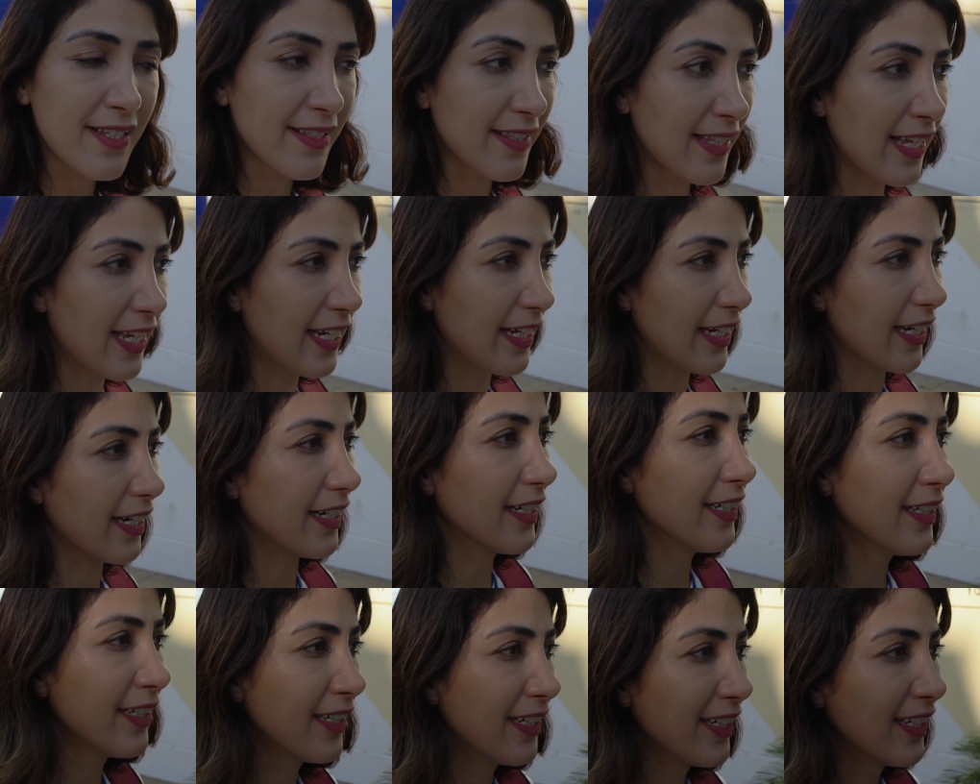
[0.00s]
is
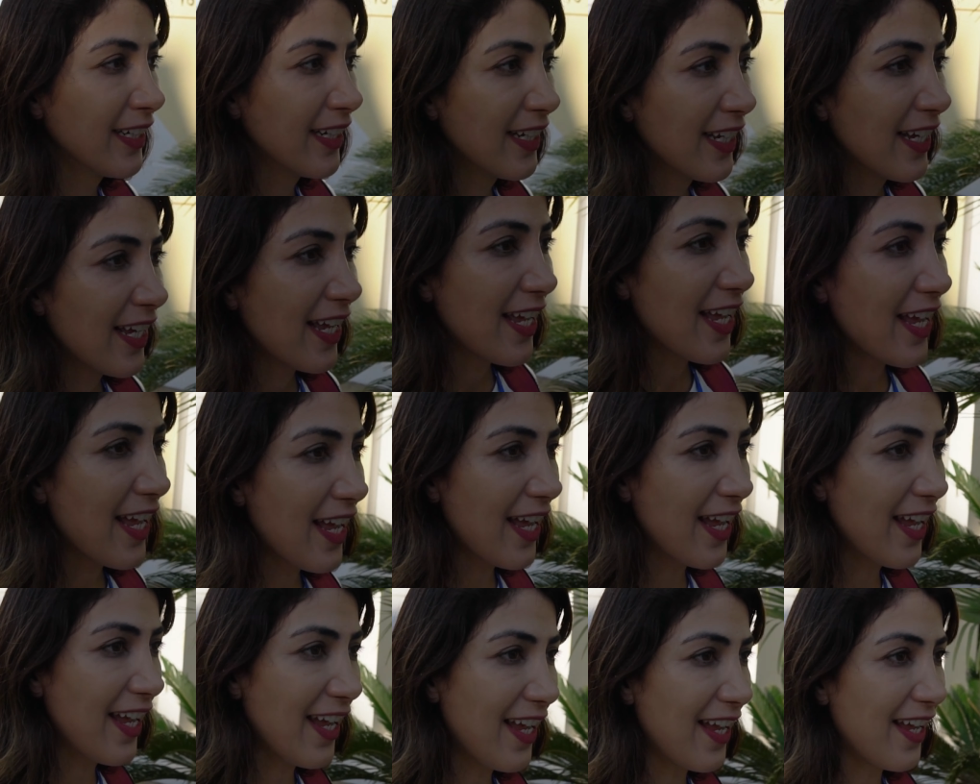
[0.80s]
here
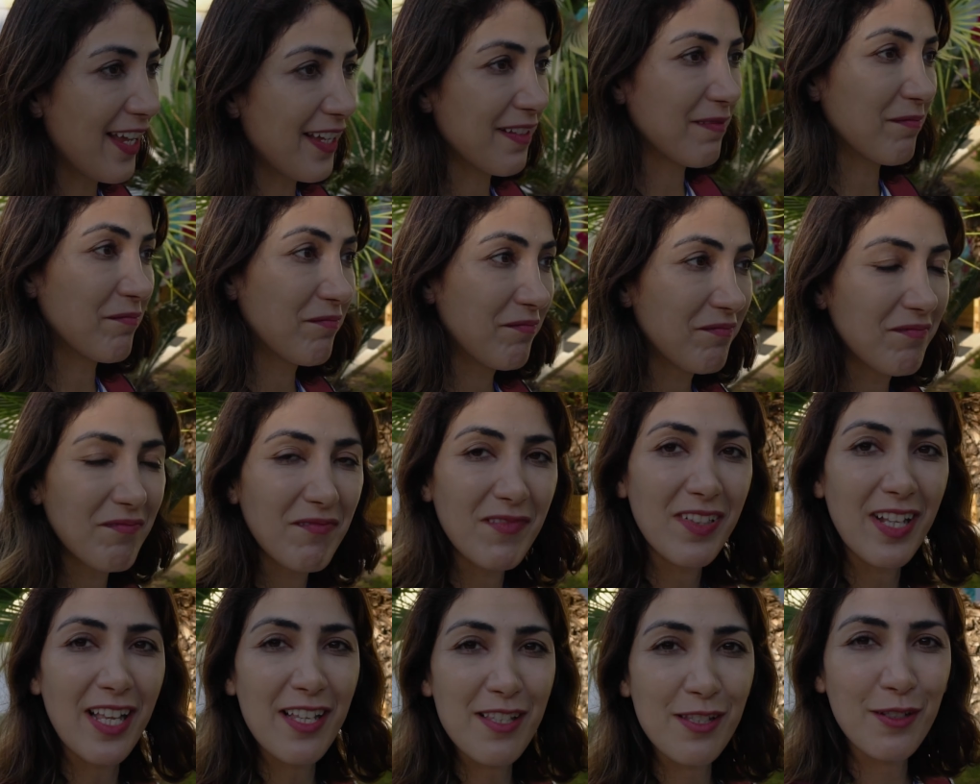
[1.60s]
and
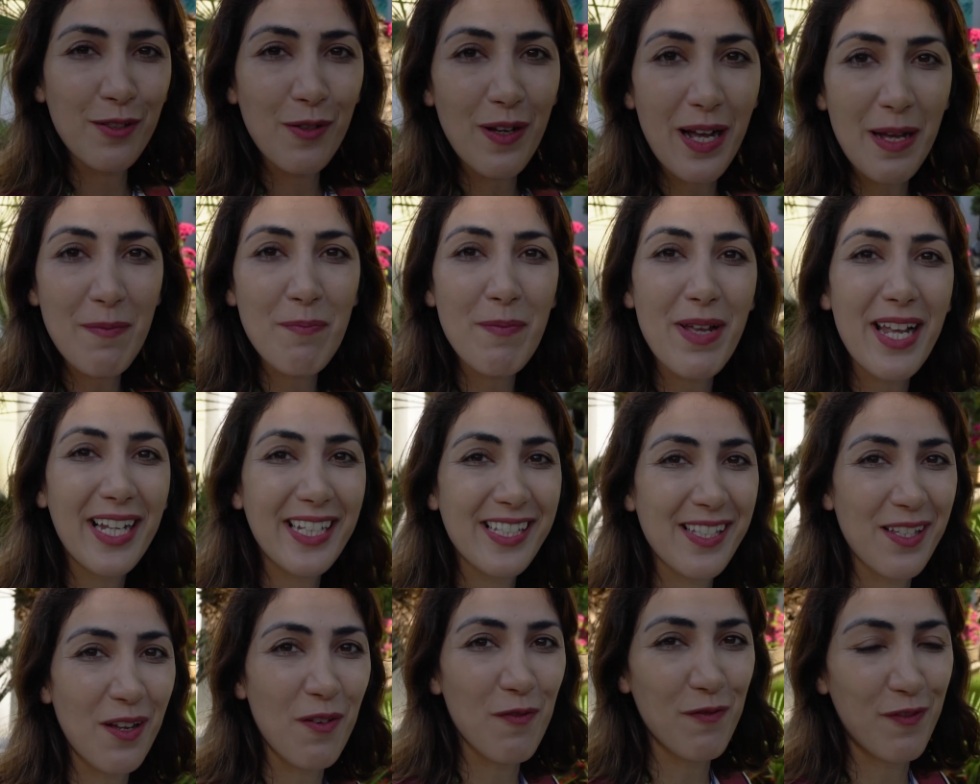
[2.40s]
let's go and
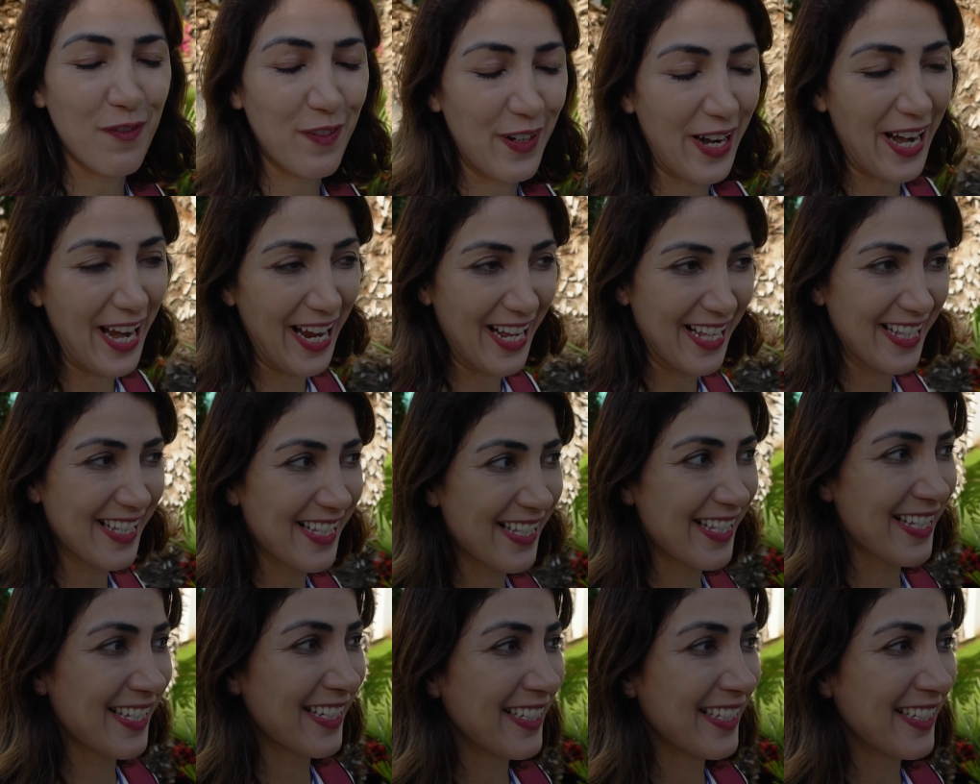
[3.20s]
make some friends.